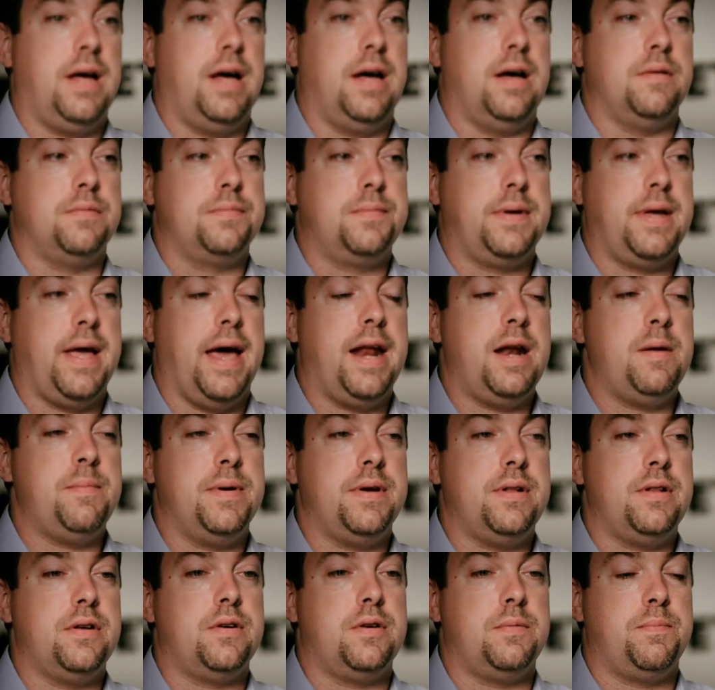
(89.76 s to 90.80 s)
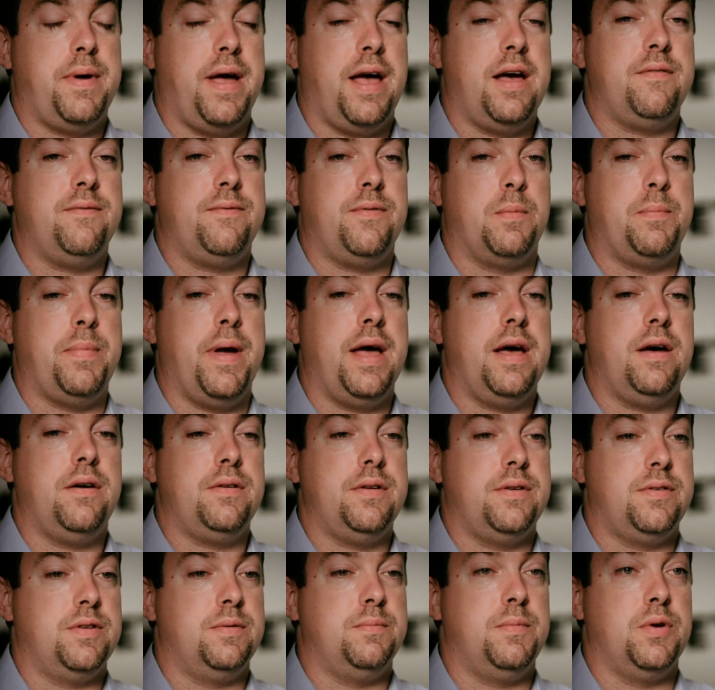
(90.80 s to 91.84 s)
Uh, Caterpillar pound for
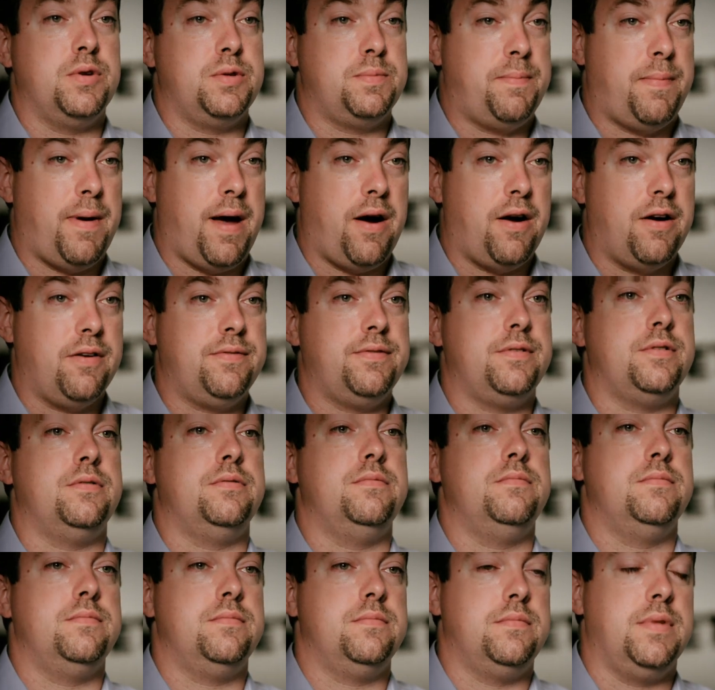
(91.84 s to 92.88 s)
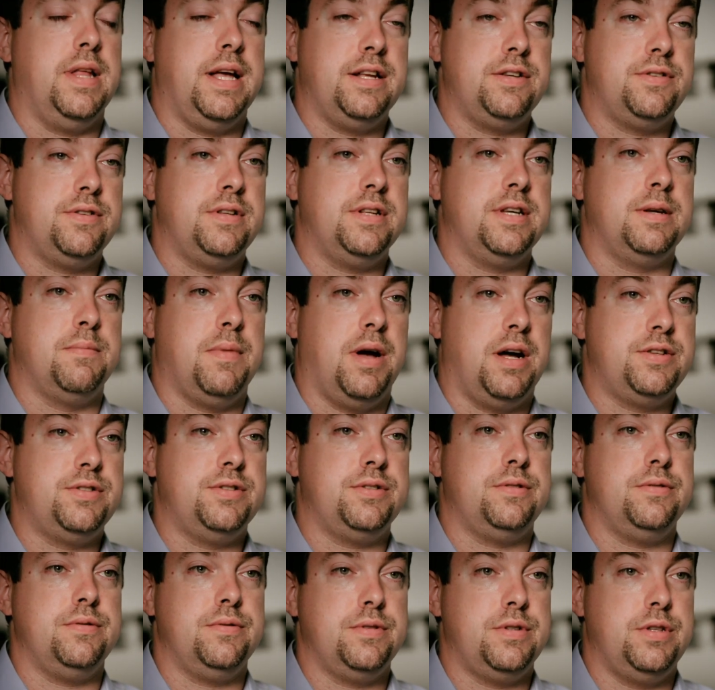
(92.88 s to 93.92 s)
pound is the most powerful land drilling
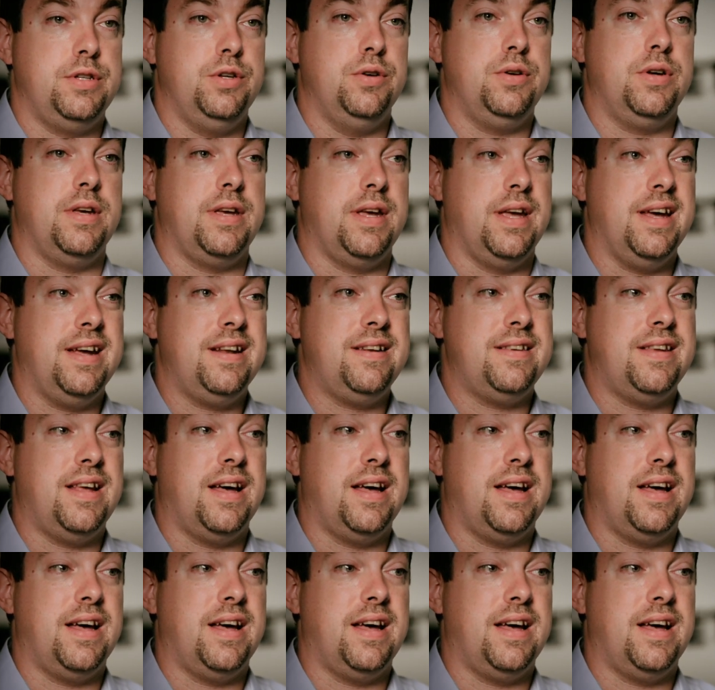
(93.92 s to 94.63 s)
module you can get.